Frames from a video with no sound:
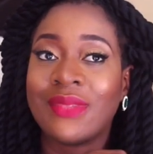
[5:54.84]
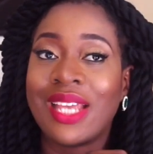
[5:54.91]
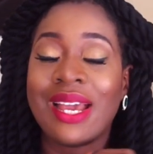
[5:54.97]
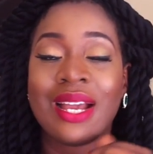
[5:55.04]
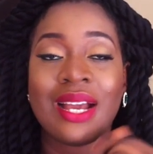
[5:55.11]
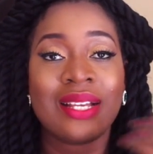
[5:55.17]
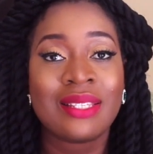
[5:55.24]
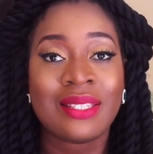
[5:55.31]

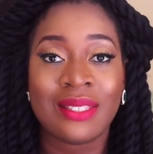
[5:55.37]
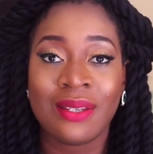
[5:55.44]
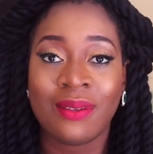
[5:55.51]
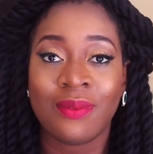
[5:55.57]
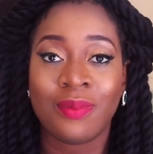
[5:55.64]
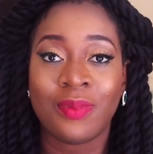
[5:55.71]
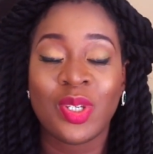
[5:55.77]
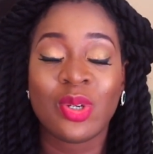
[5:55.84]
I can't
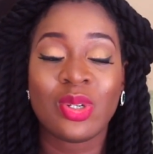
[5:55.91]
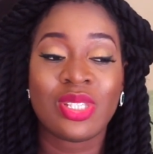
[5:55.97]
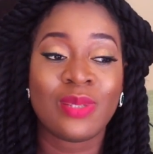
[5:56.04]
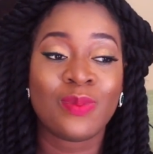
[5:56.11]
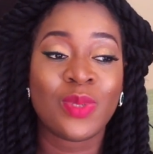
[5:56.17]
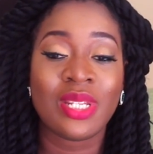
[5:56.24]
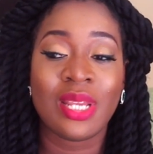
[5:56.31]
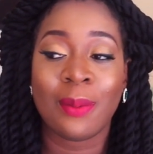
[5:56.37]
save because
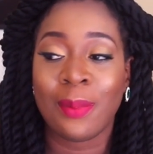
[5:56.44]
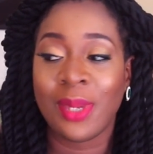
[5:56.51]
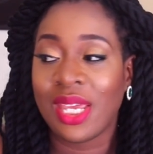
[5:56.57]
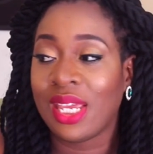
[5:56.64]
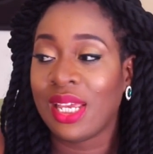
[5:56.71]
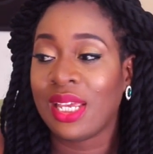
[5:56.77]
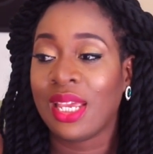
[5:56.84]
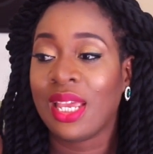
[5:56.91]
the money I'm
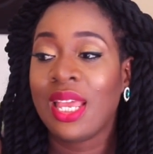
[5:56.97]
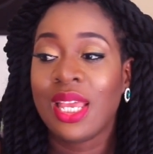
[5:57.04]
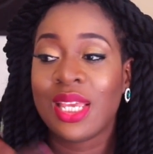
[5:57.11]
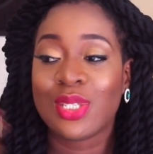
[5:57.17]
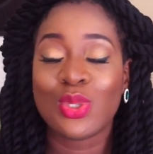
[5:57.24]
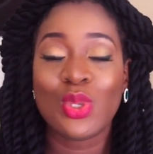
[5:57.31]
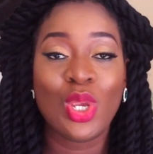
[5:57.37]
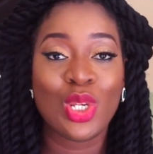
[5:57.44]
making
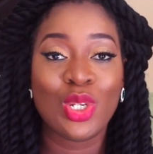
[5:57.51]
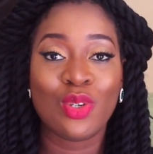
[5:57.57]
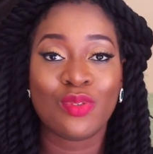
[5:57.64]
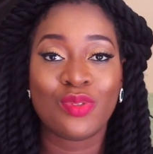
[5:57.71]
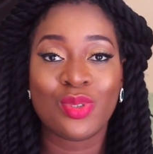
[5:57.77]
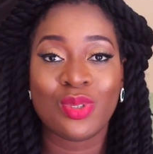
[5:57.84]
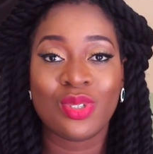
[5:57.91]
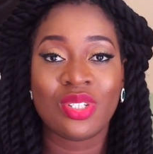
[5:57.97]
is not
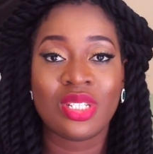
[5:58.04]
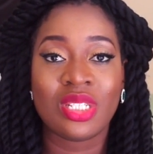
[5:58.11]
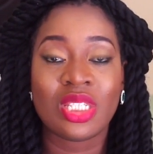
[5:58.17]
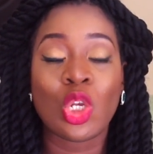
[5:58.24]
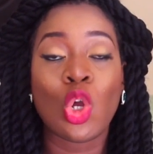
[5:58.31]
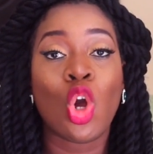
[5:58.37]
enough to do this.